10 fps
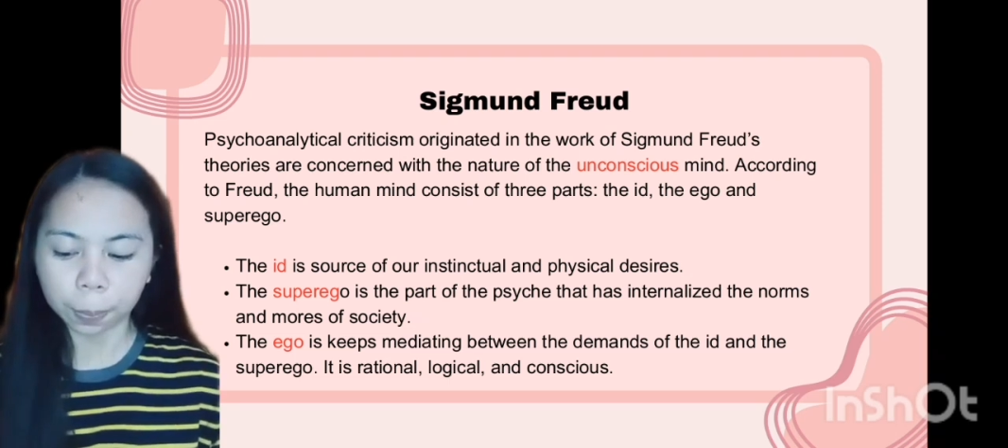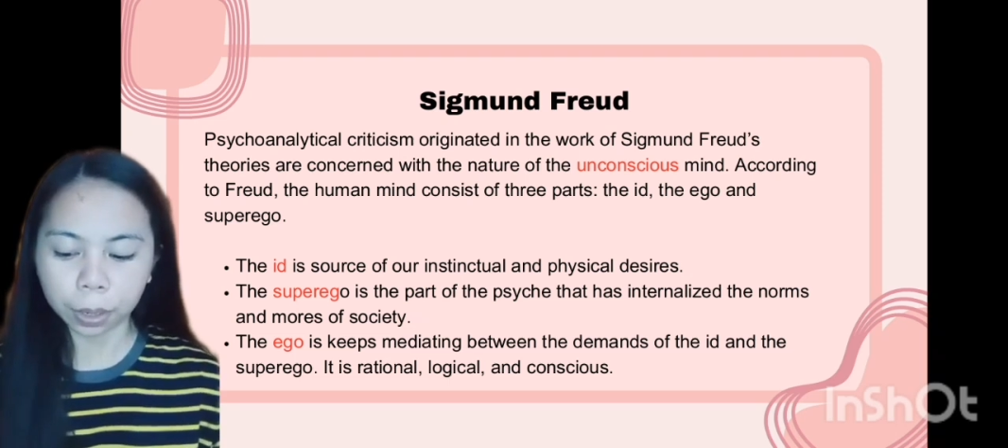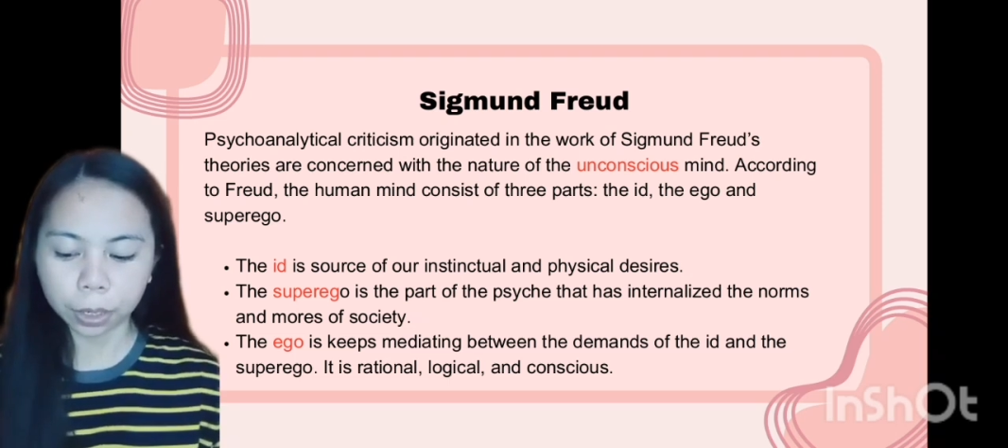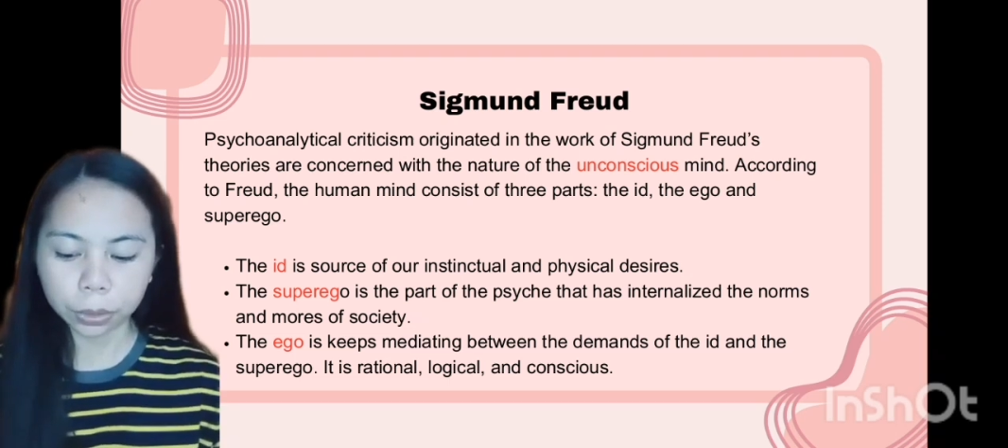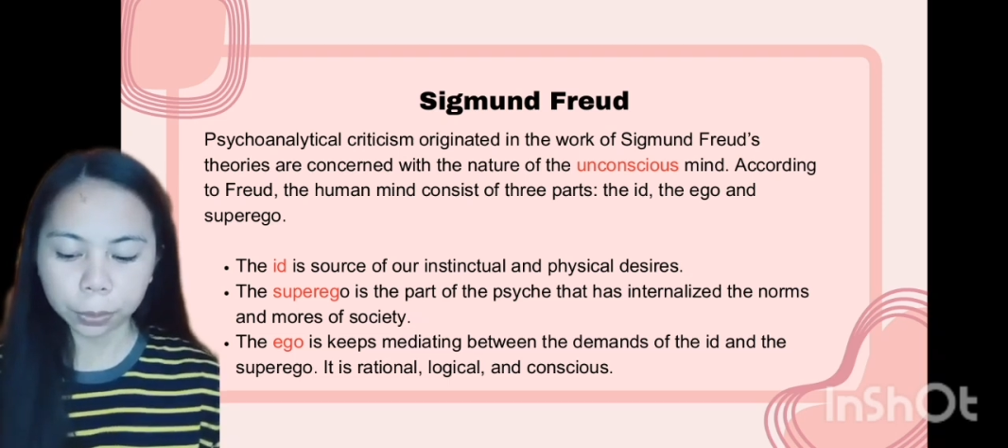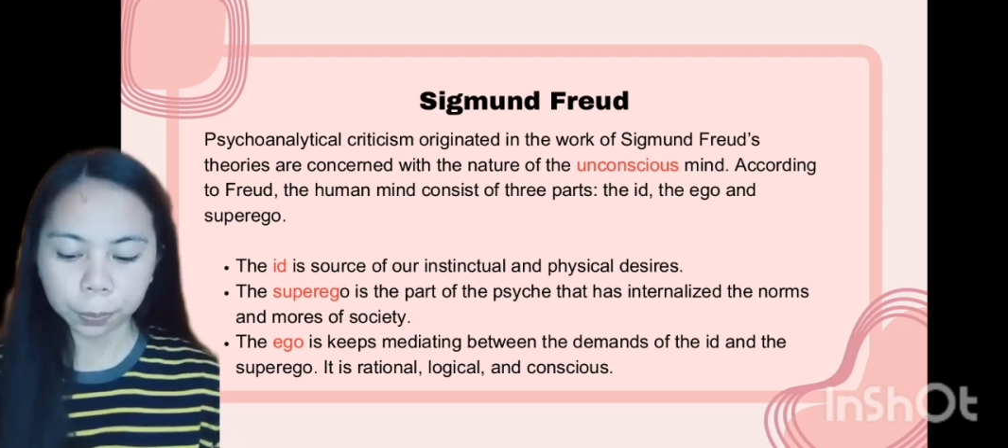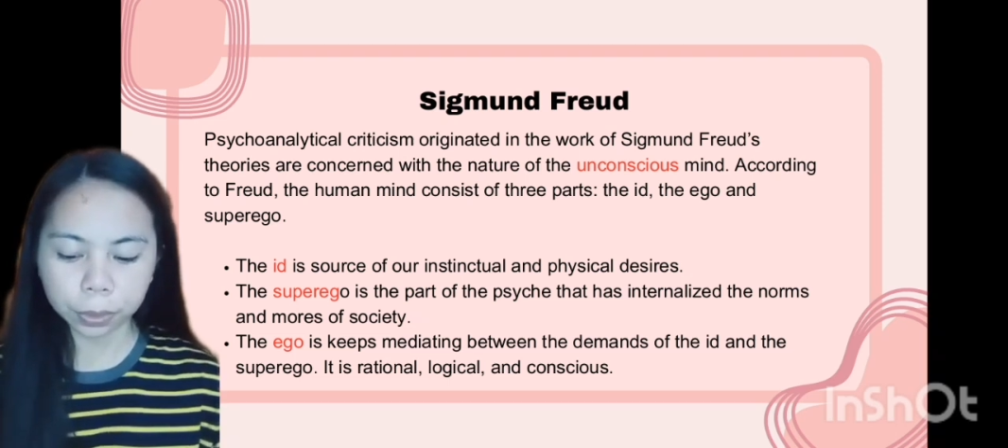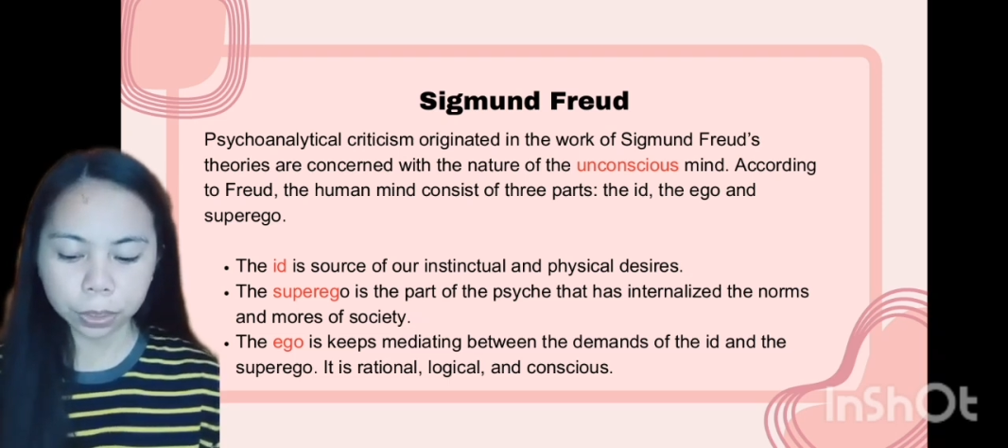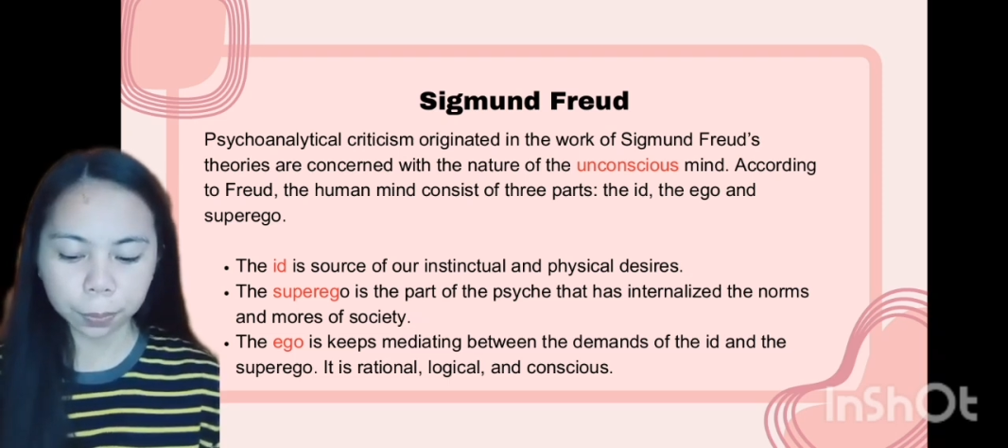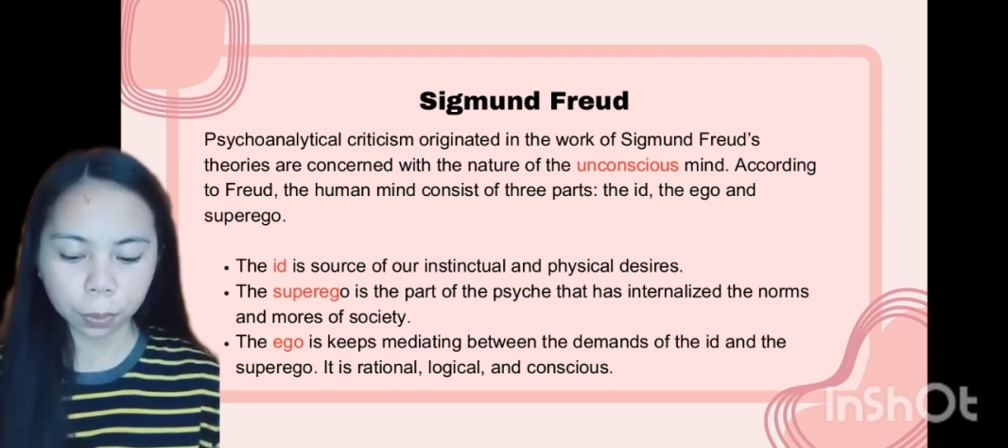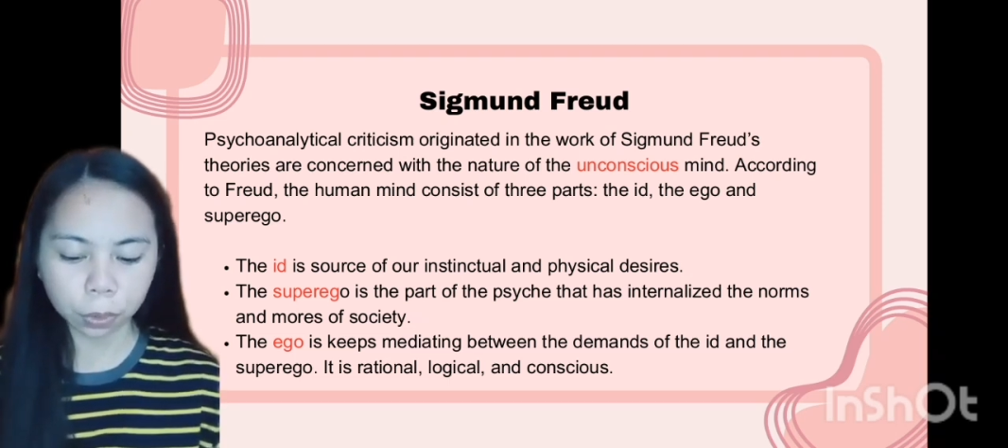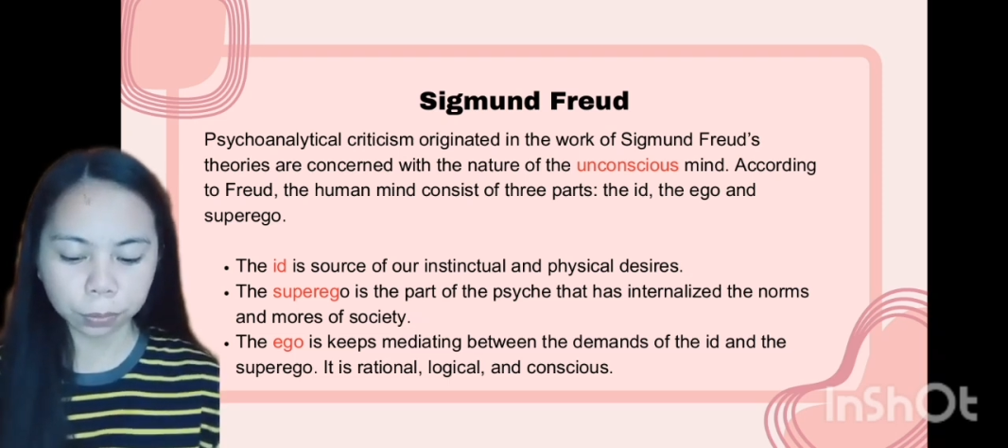pleasure principle